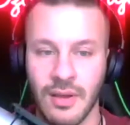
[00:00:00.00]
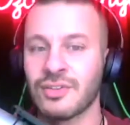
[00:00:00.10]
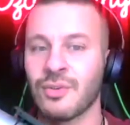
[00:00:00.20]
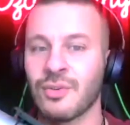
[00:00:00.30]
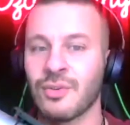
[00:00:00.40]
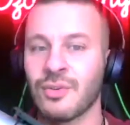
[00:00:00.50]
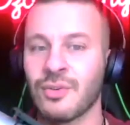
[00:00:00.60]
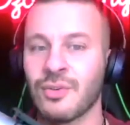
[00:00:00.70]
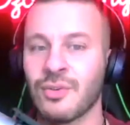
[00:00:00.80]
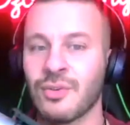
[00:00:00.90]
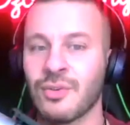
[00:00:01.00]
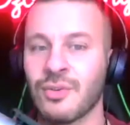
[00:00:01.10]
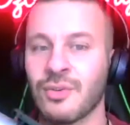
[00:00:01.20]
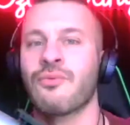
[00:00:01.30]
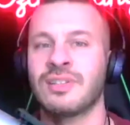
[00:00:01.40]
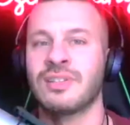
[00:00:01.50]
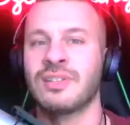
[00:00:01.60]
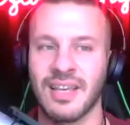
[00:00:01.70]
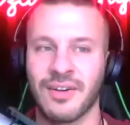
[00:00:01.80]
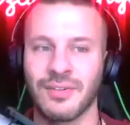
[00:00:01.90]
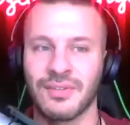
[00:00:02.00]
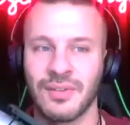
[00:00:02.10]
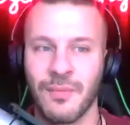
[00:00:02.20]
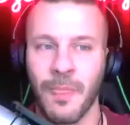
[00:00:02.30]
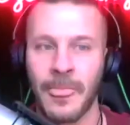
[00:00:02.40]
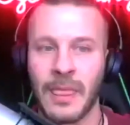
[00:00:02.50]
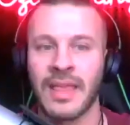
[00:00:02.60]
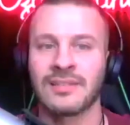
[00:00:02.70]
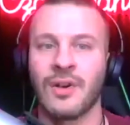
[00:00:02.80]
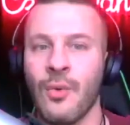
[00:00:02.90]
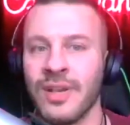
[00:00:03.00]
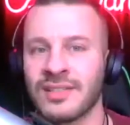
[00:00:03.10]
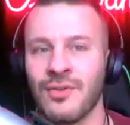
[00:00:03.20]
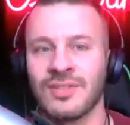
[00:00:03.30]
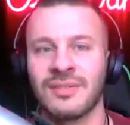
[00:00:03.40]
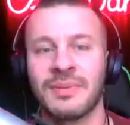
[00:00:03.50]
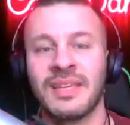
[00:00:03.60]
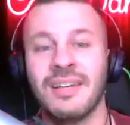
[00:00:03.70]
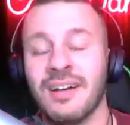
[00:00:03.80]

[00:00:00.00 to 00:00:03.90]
So they love men that are risk takers. That's always going to be